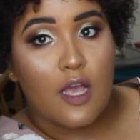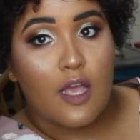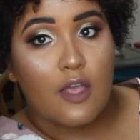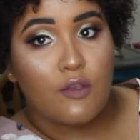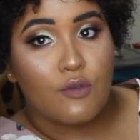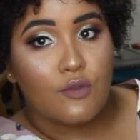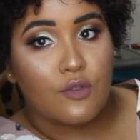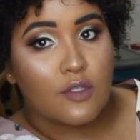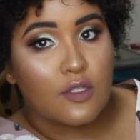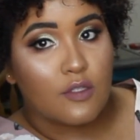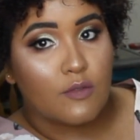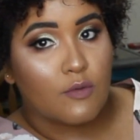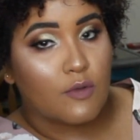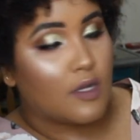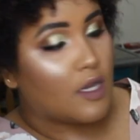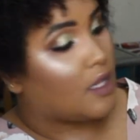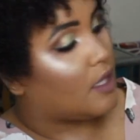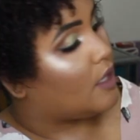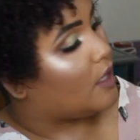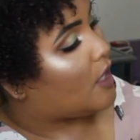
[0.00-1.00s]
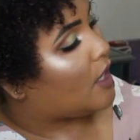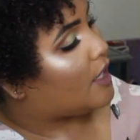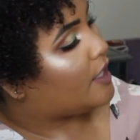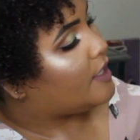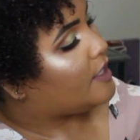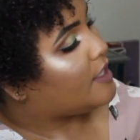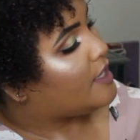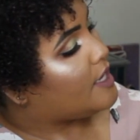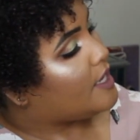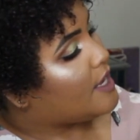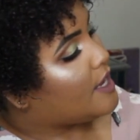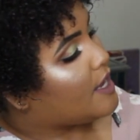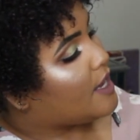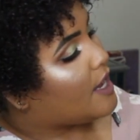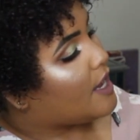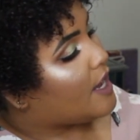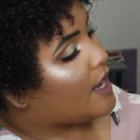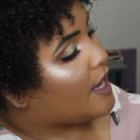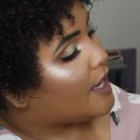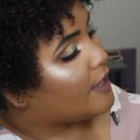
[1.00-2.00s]
I use this one a lot.
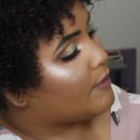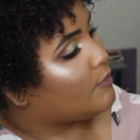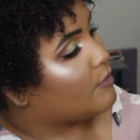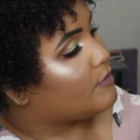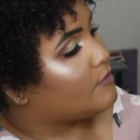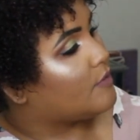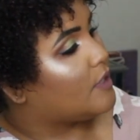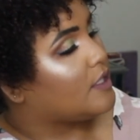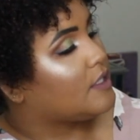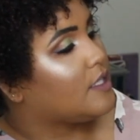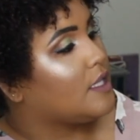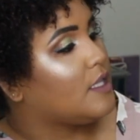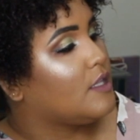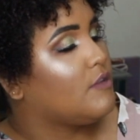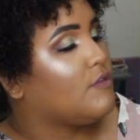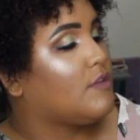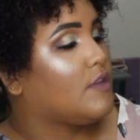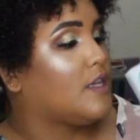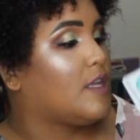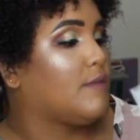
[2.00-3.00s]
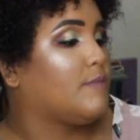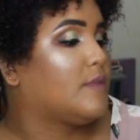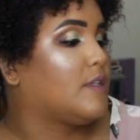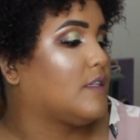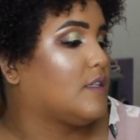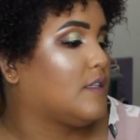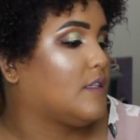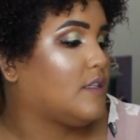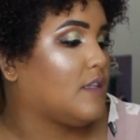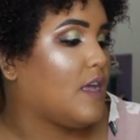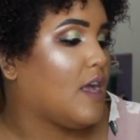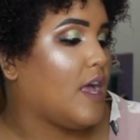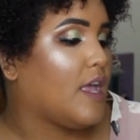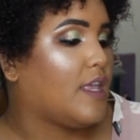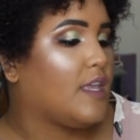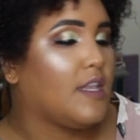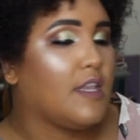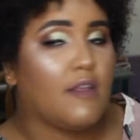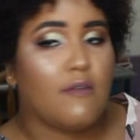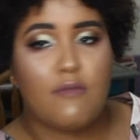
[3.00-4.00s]
I will not tell you the names because I
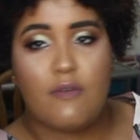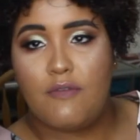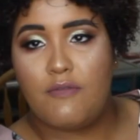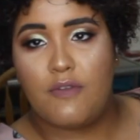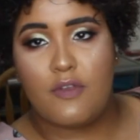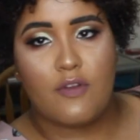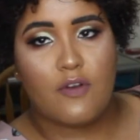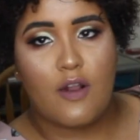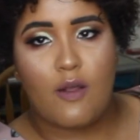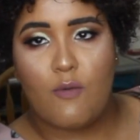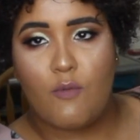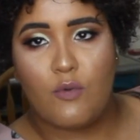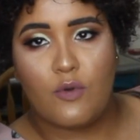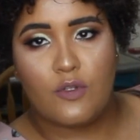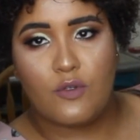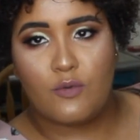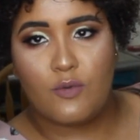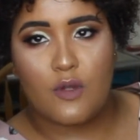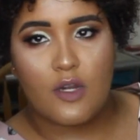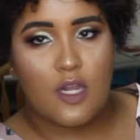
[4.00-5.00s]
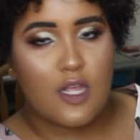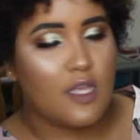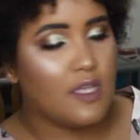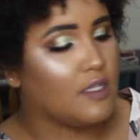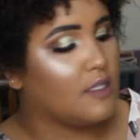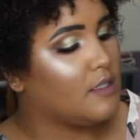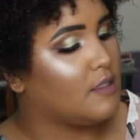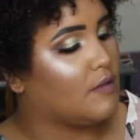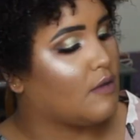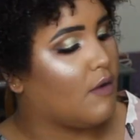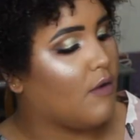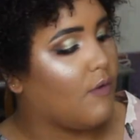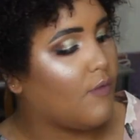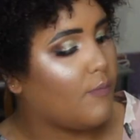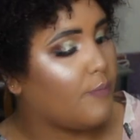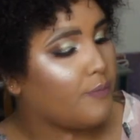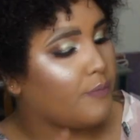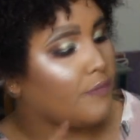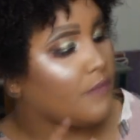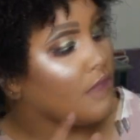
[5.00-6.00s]
can never figure out which one is,
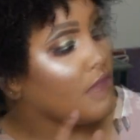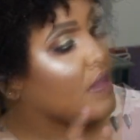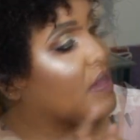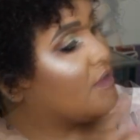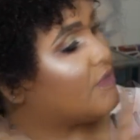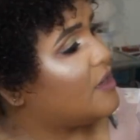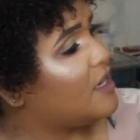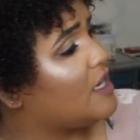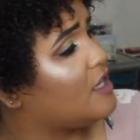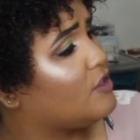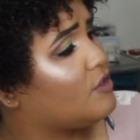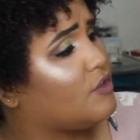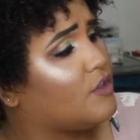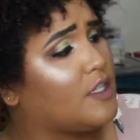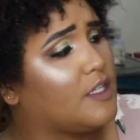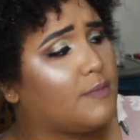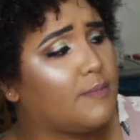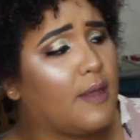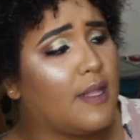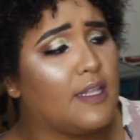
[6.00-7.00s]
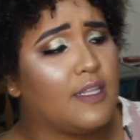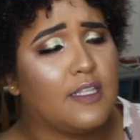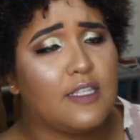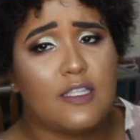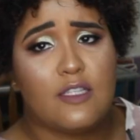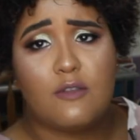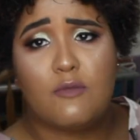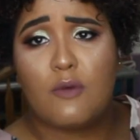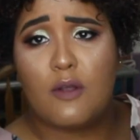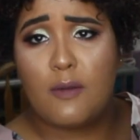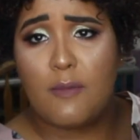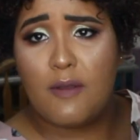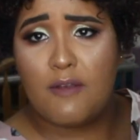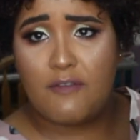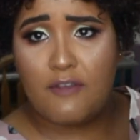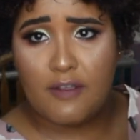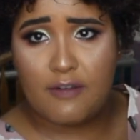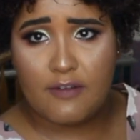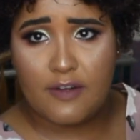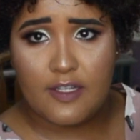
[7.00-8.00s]
so I really enjoy this palette. This is one of my
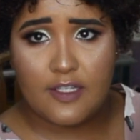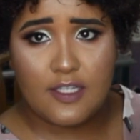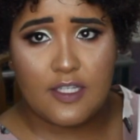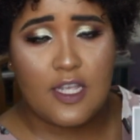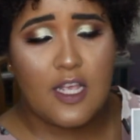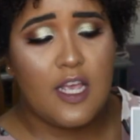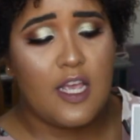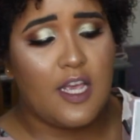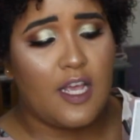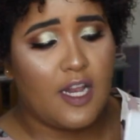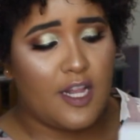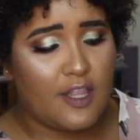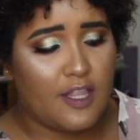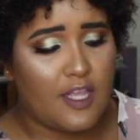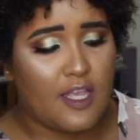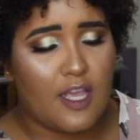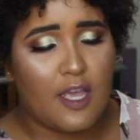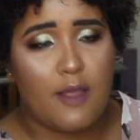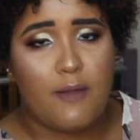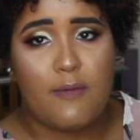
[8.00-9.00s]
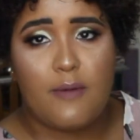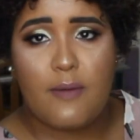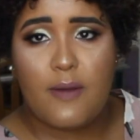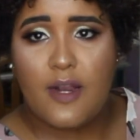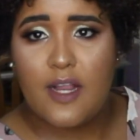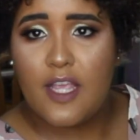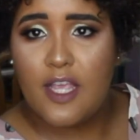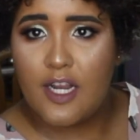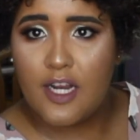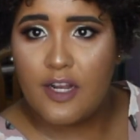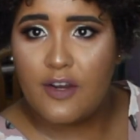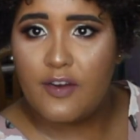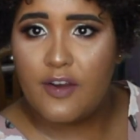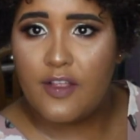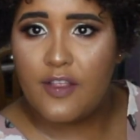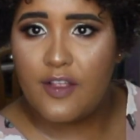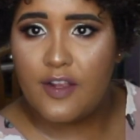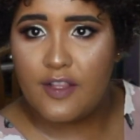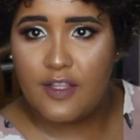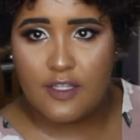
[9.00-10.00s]
favorites, and I think everybody can
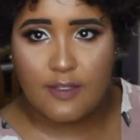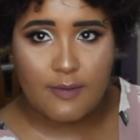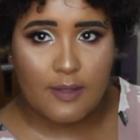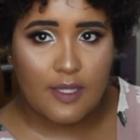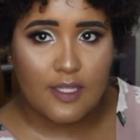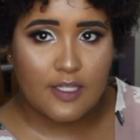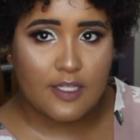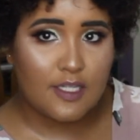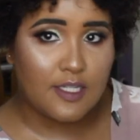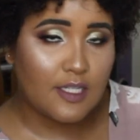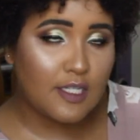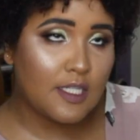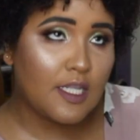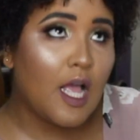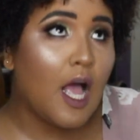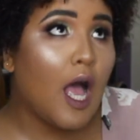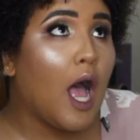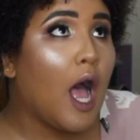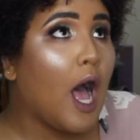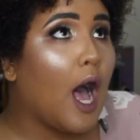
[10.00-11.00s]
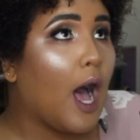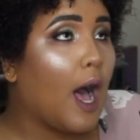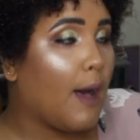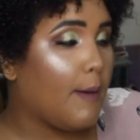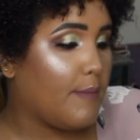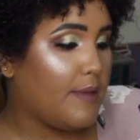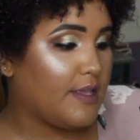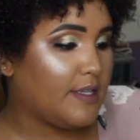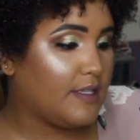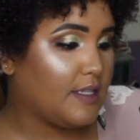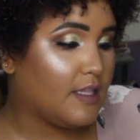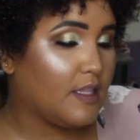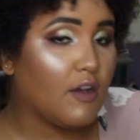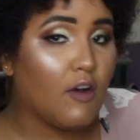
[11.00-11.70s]
agree that this palette is amazing.